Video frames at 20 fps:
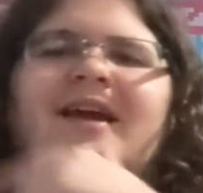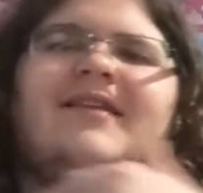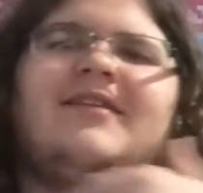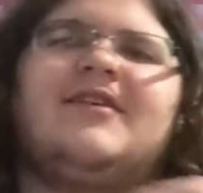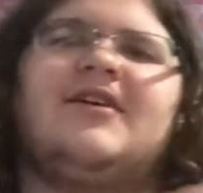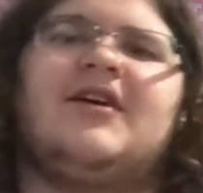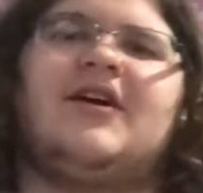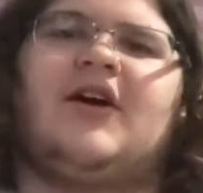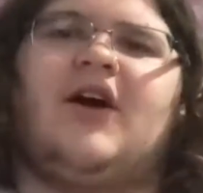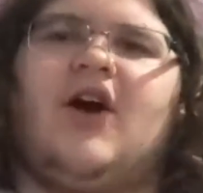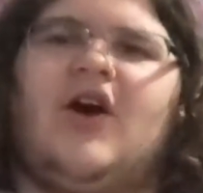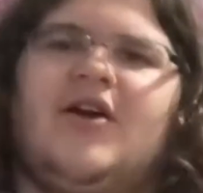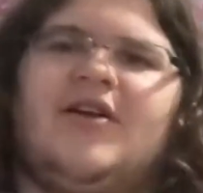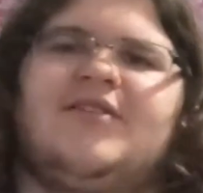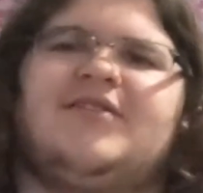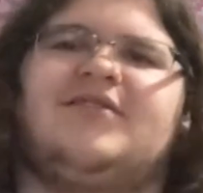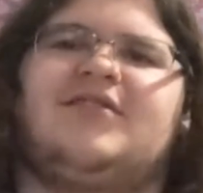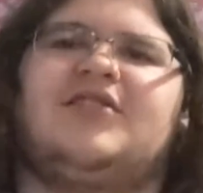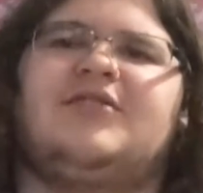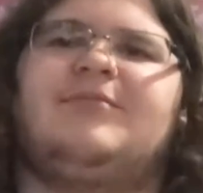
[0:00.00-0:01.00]
and uh,
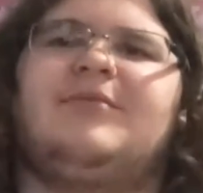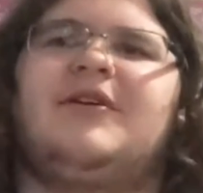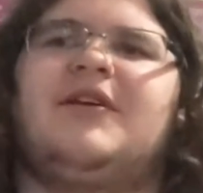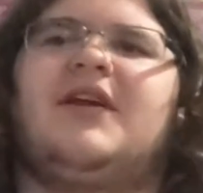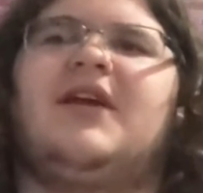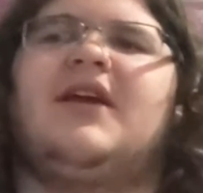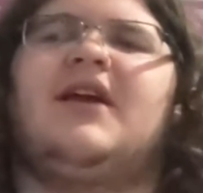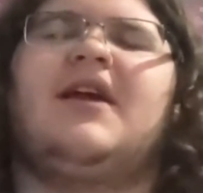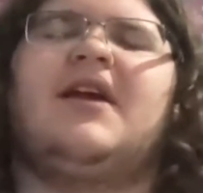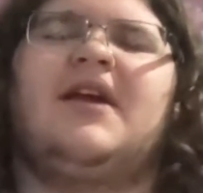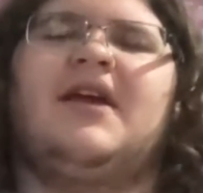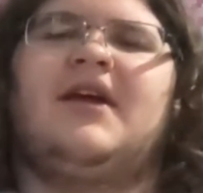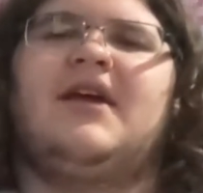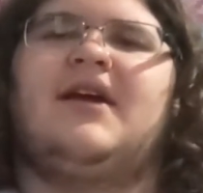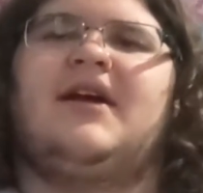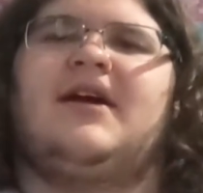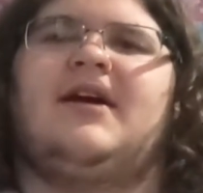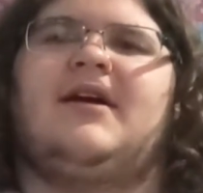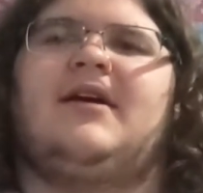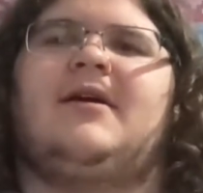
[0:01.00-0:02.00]
honestly speaking,
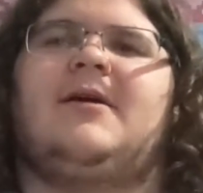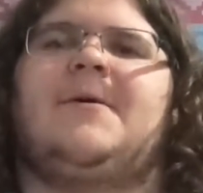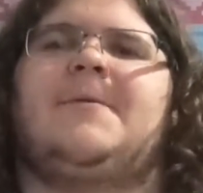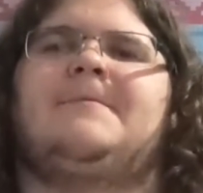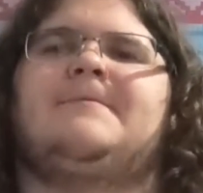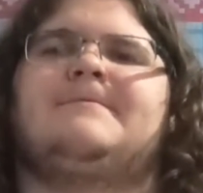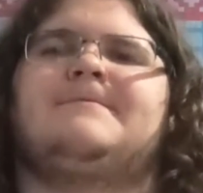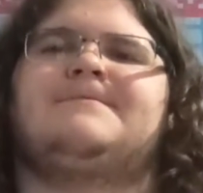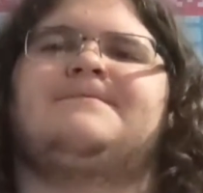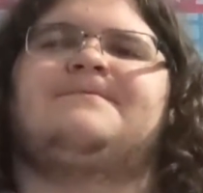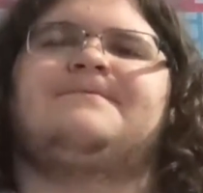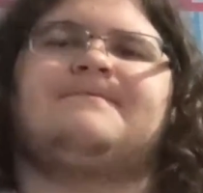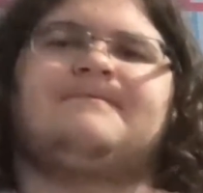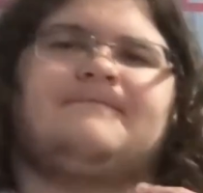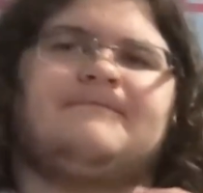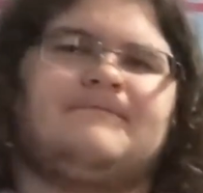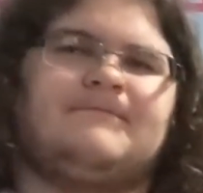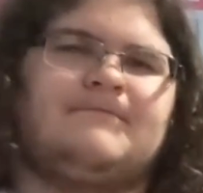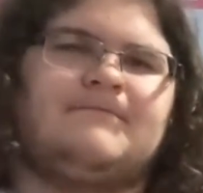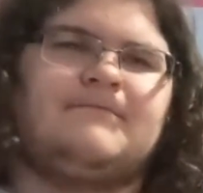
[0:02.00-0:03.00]
uh,
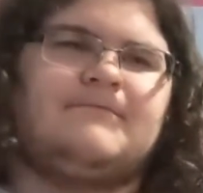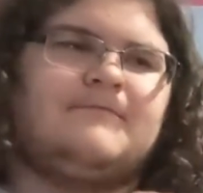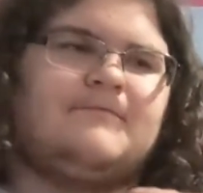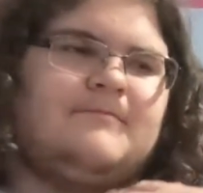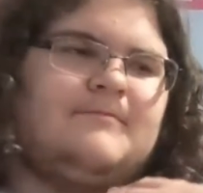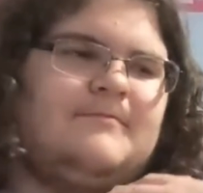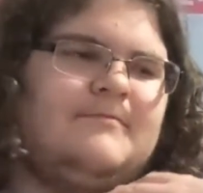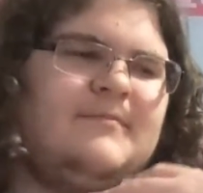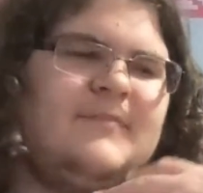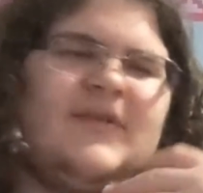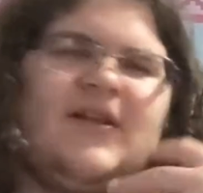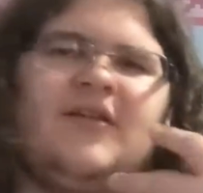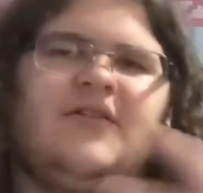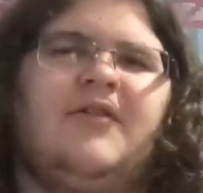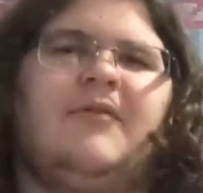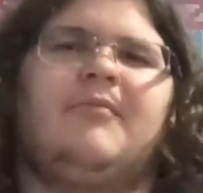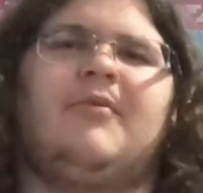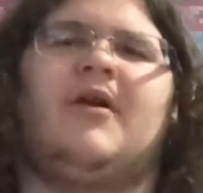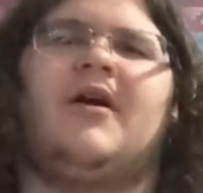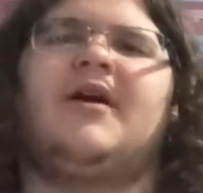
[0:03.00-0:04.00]

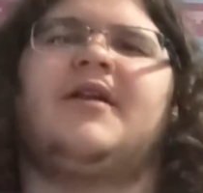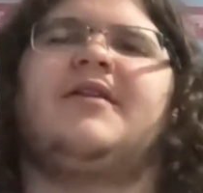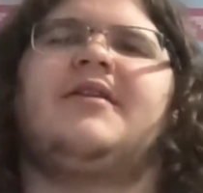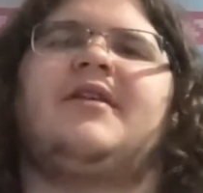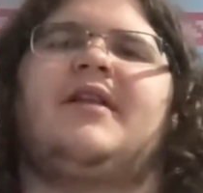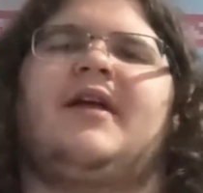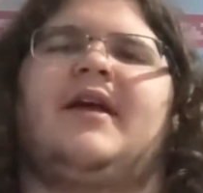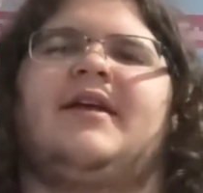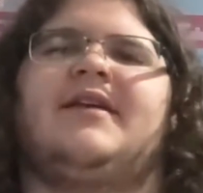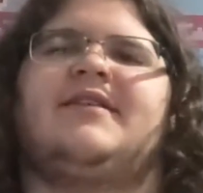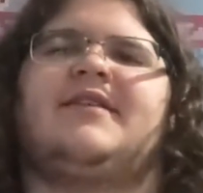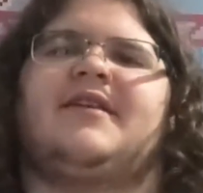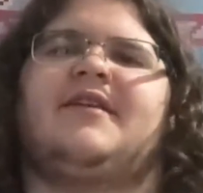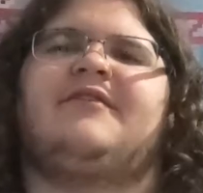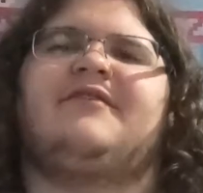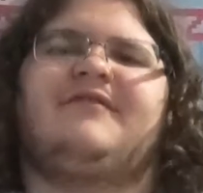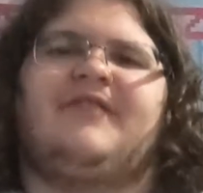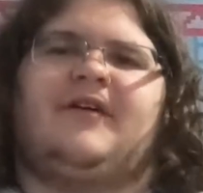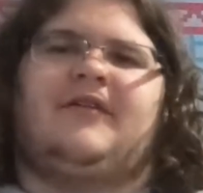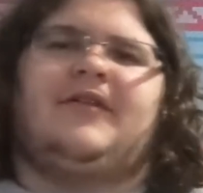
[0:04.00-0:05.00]
LeBron like did
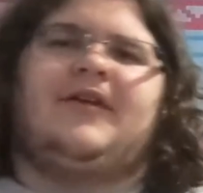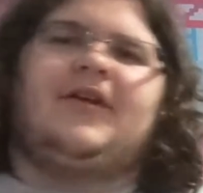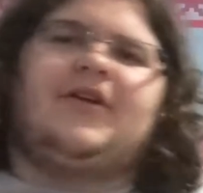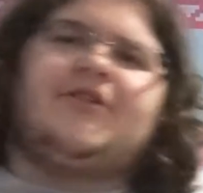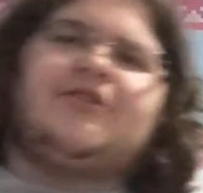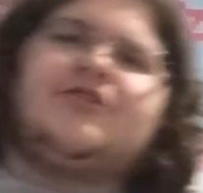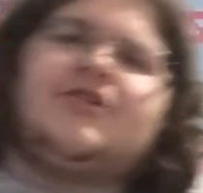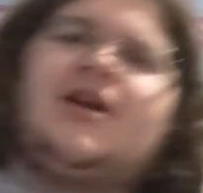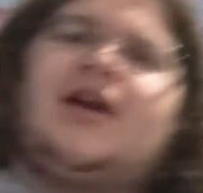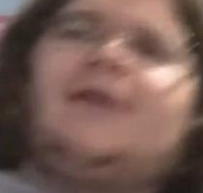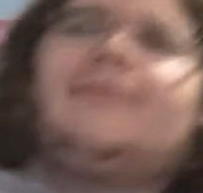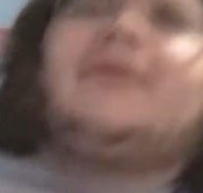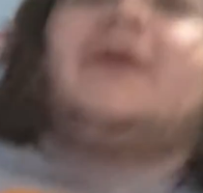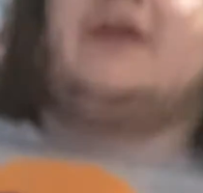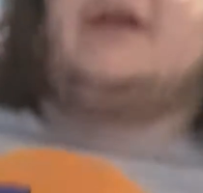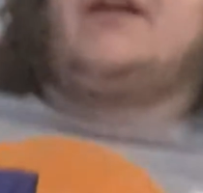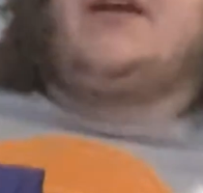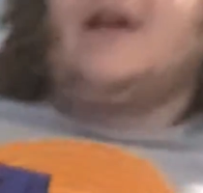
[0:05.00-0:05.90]
a fairly good job.